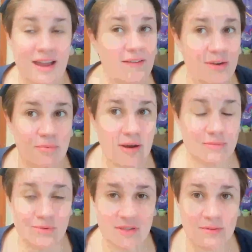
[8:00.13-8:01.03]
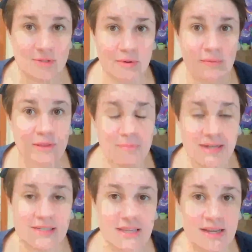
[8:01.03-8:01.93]
didn't have any problems with it. It was probably the
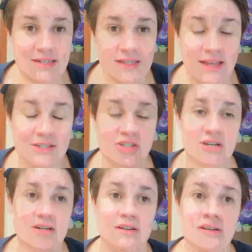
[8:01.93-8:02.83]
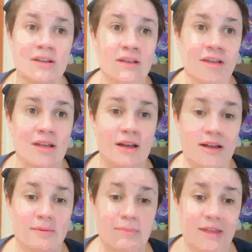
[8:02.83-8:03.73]
best thing I did last year,
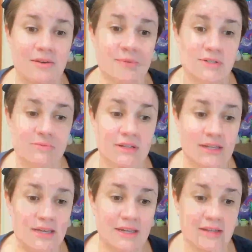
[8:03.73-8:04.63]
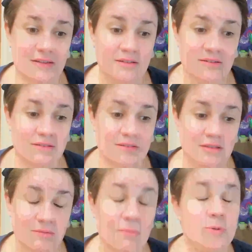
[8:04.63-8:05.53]
and it was really
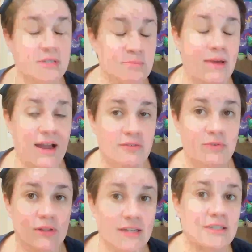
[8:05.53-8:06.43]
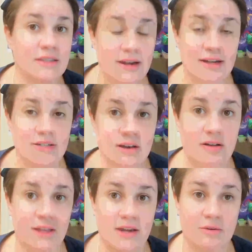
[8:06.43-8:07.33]
the most impactful lesson that I
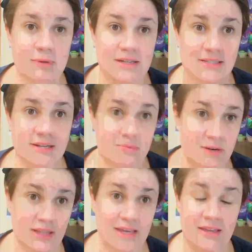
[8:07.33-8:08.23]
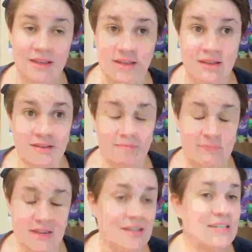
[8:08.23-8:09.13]
taught all year because
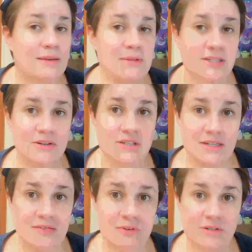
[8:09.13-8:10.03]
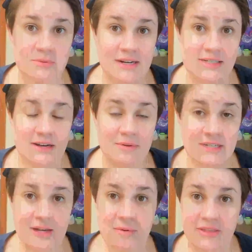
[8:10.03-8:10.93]
they didn't take me seriously at first when I said I
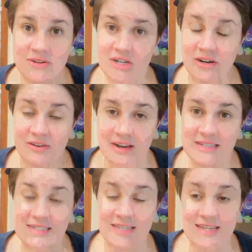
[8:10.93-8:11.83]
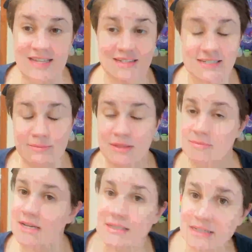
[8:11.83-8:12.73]
would take away their chair and their desk, and then some of
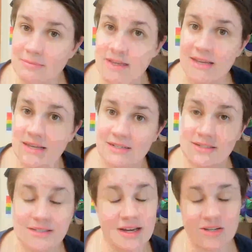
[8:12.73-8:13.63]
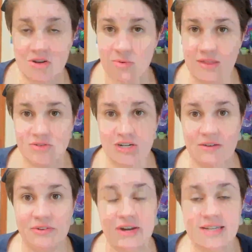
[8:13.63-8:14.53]
them tested me and I took away their
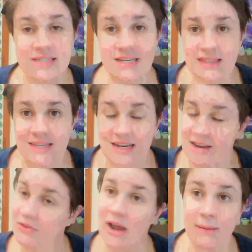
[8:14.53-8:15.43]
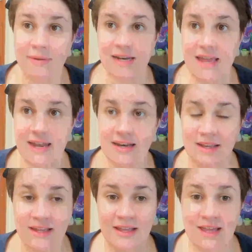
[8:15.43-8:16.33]
chair and their desk, and it never happened again.
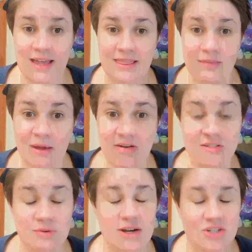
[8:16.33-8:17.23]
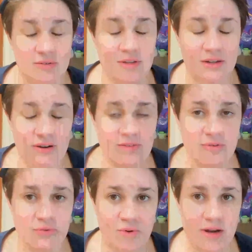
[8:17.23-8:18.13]
And the parents were actually really
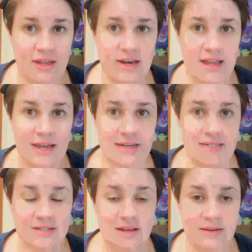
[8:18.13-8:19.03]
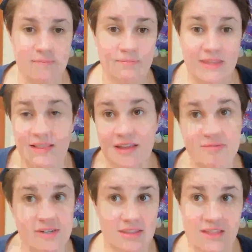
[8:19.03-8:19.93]
grateful for it, and they
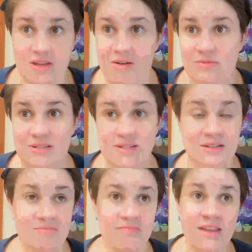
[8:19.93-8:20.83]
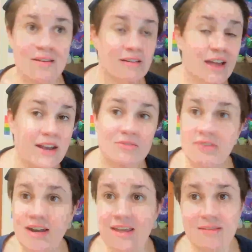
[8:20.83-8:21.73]
loved it. They thought it was kind
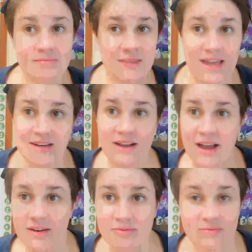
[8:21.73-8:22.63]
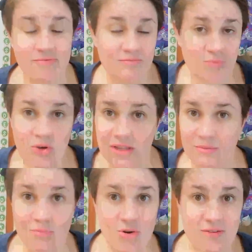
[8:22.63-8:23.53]
of funny and kind of
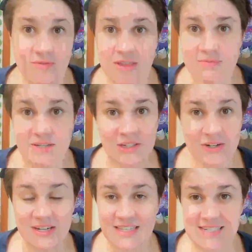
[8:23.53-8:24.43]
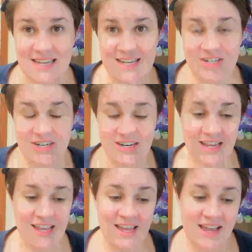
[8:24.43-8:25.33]
really important for them to learn at this age. And